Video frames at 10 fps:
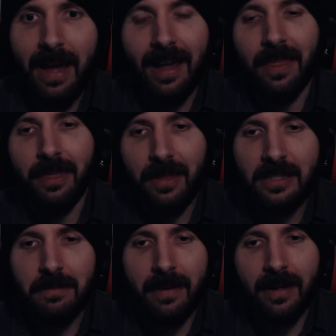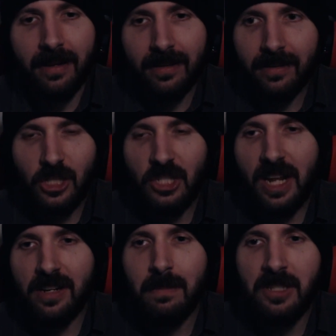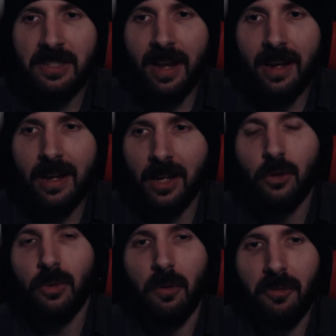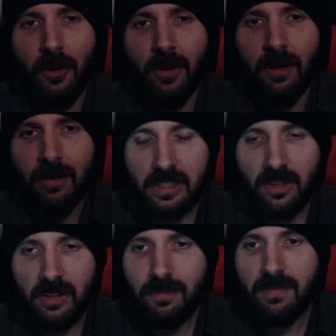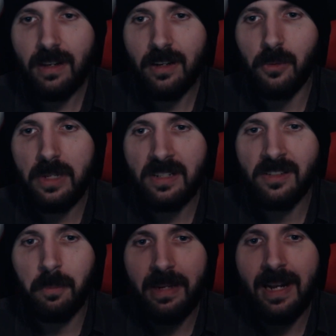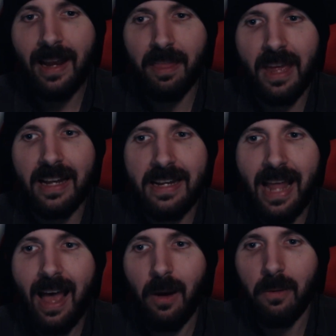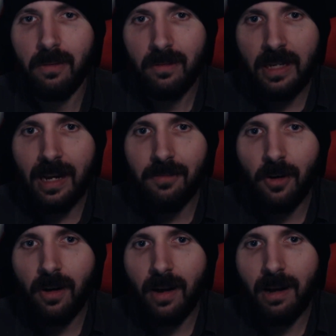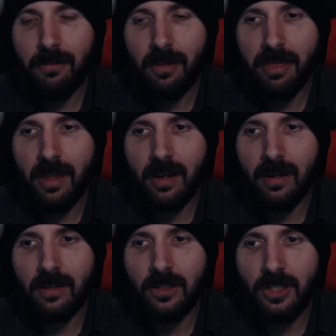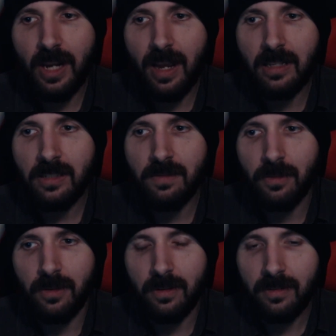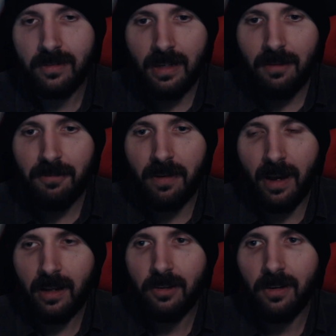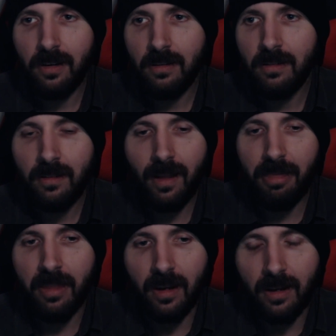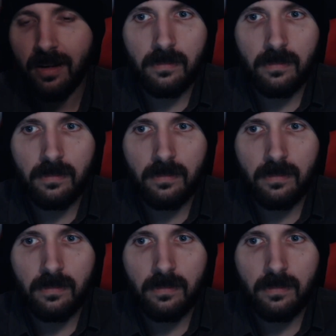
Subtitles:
Man, this man. Just let him stay and get rid of her. There's not even any reason to be like that now. He gave her everything she asked for. Didn't fight her, nothing.